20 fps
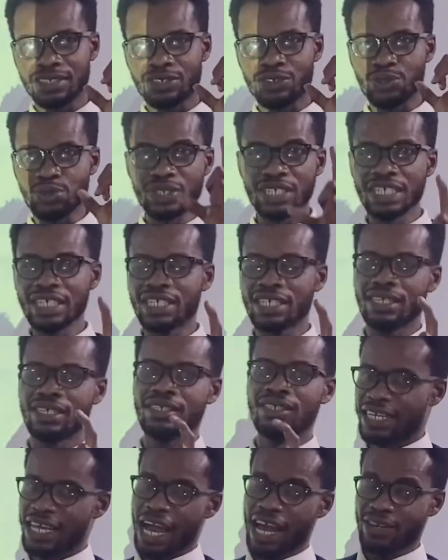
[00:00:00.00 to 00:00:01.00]
unique,
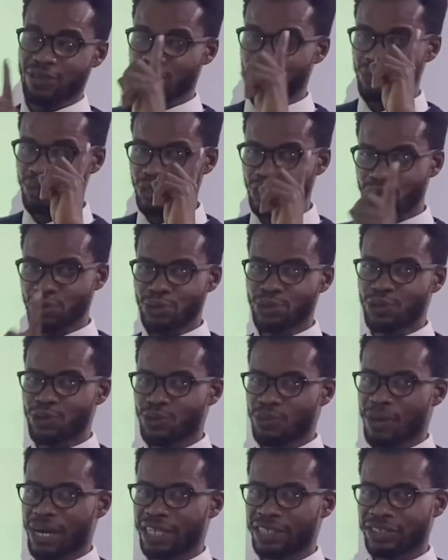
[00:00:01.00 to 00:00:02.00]
and it has to be
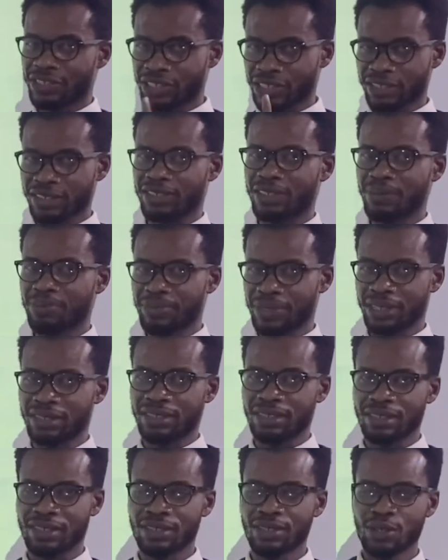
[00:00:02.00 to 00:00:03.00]
used by just the
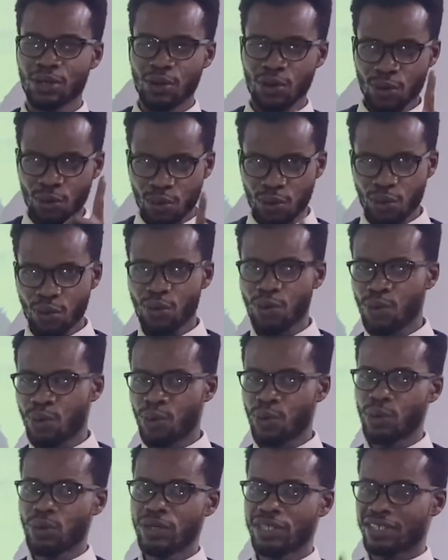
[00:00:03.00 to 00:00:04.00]
person
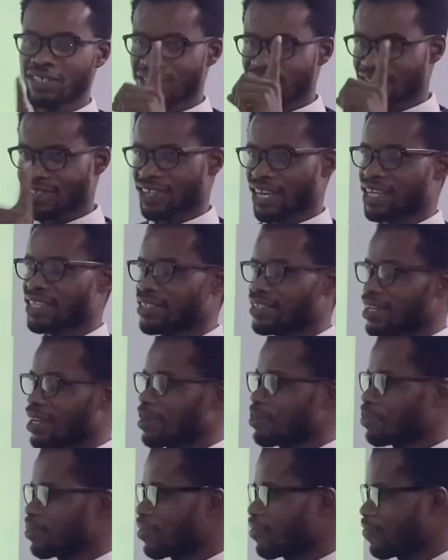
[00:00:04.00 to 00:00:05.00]
who signed
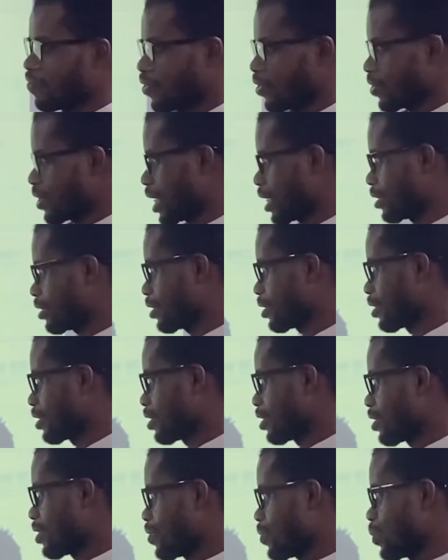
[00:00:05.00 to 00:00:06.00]
up for that.
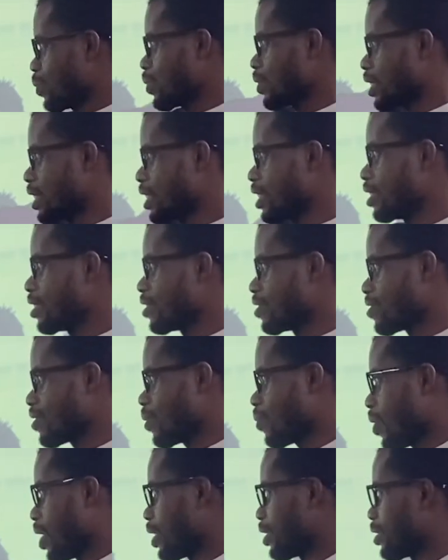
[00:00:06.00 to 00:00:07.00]
So he is
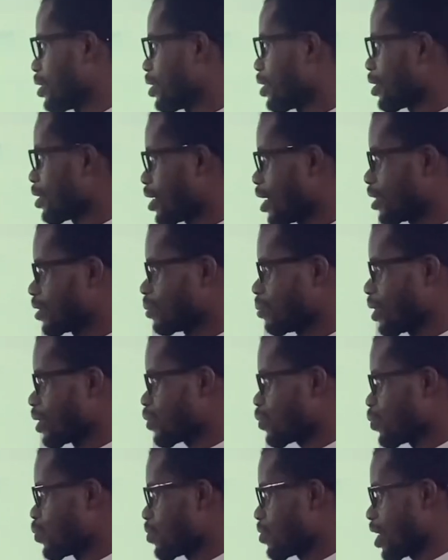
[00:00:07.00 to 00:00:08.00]
the one that
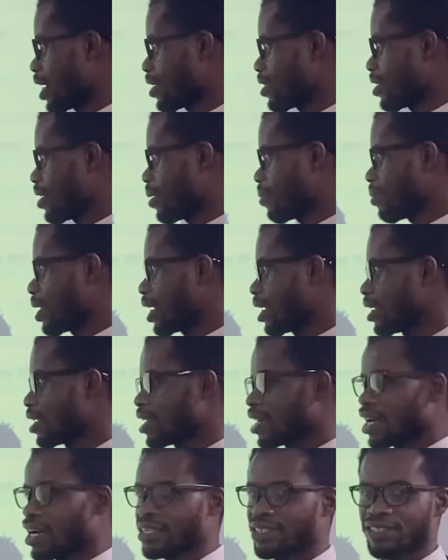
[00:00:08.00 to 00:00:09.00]
must use that number,
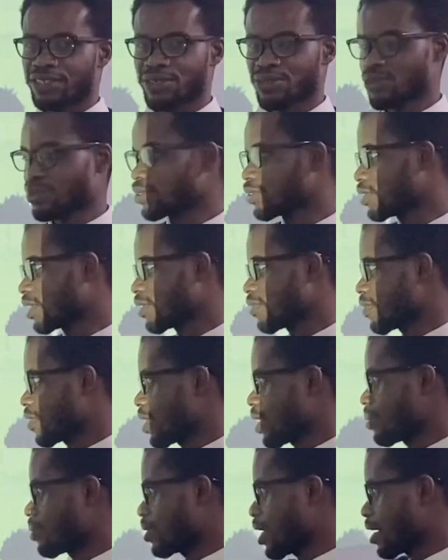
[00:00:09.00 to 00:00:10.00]
and it is not
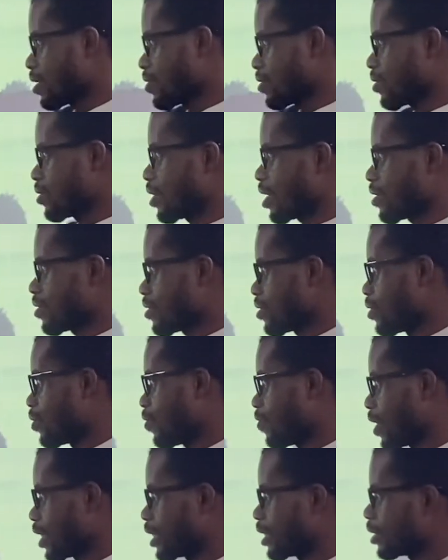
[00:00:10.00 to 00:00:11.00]
transferable, as you are seeing
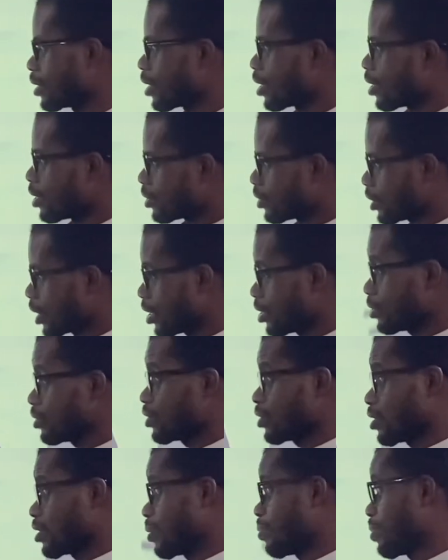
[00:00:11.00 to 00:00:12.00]
over there. Change
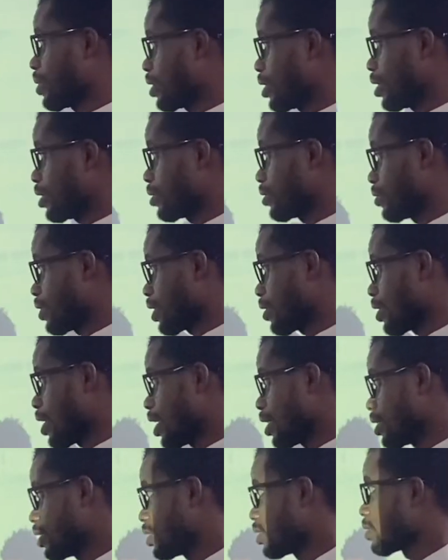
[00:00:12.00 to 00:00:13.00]
your dependents
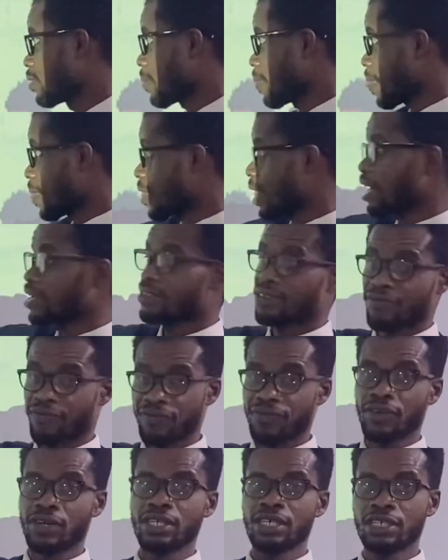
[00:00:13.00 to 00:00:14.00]
regularly. That's
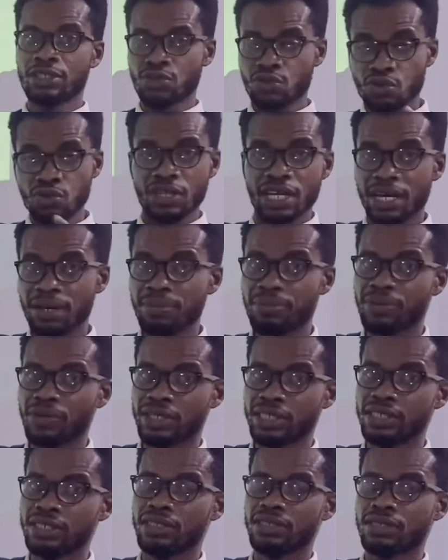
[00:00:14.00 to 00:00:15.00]
for the
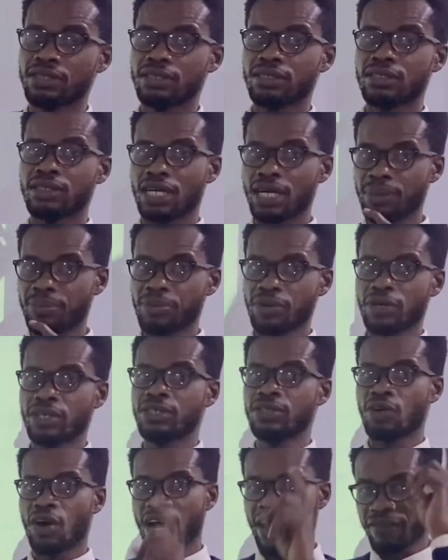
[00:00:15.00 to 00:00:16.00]
employee. The
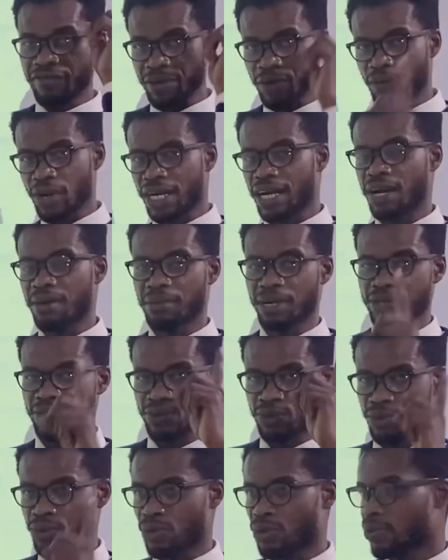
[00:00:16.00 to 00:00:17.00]
employee or every worker
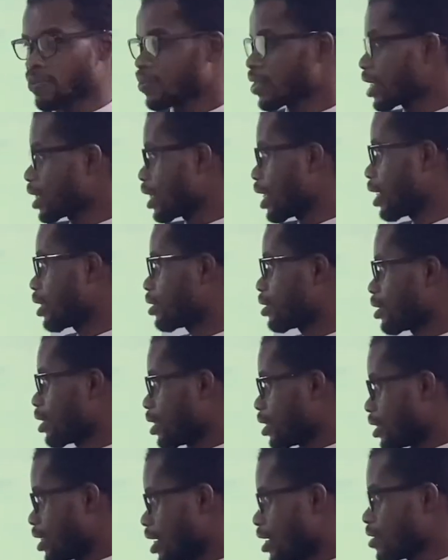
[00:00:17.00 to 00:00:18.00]
must know that,
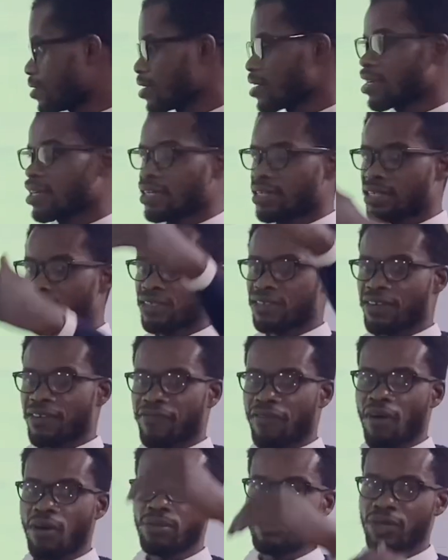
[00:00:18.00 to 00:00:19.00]
yes, there's a
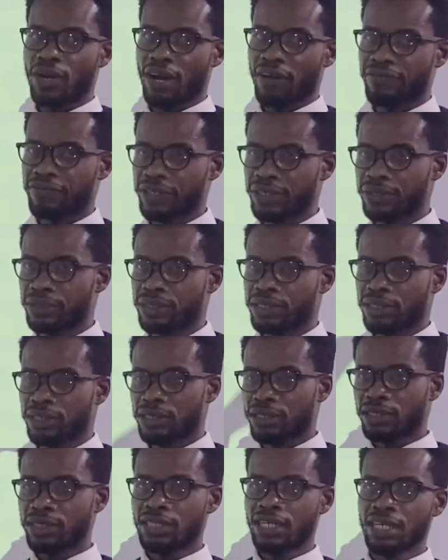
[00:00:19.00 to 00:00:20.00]
form you are filled.
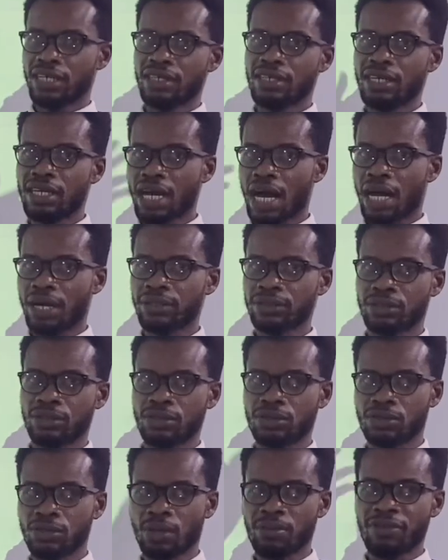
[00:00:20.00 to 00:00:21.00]
Day in, day
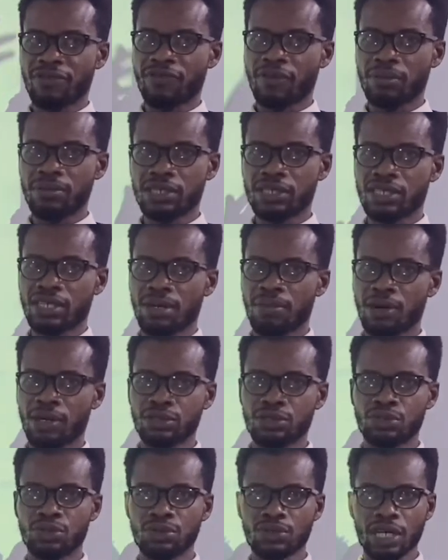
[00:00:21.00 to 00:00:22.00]
out, some information
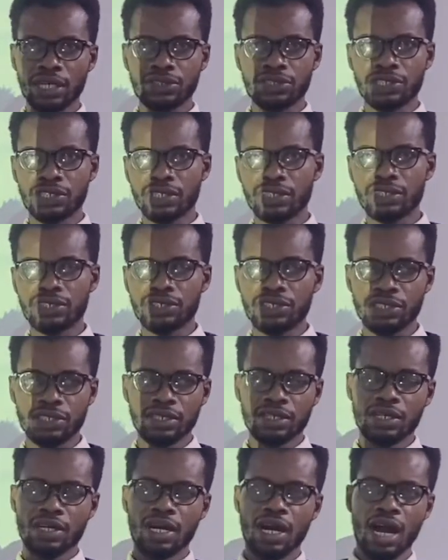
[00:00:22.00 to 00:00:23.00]
about you can change,
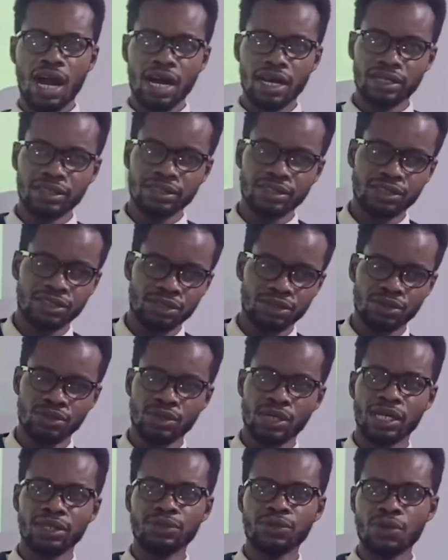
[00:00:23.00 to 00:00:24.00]
and you
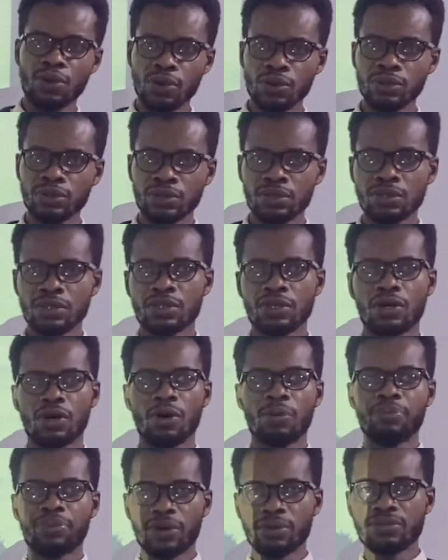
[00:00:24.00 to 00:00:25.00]
can go
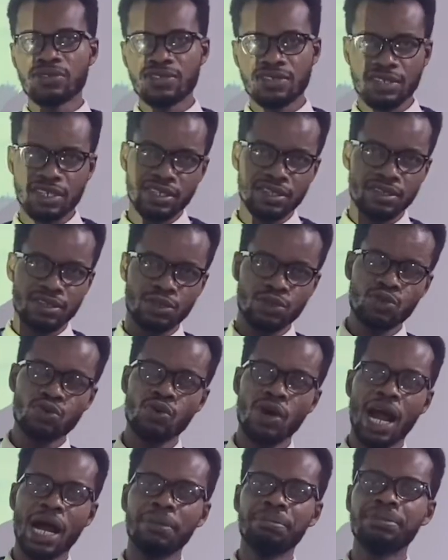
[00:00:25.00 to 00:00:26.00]
or prompt SNIT
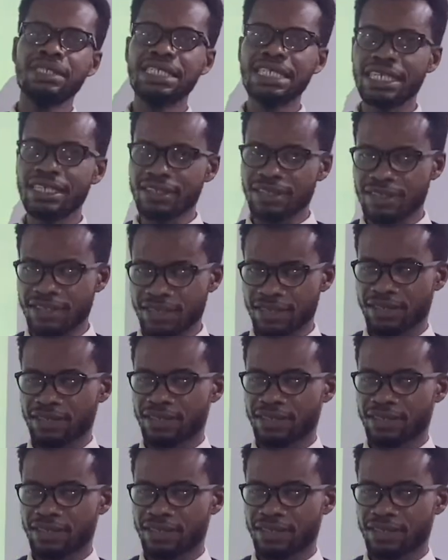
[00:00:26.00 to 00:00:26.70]
to update.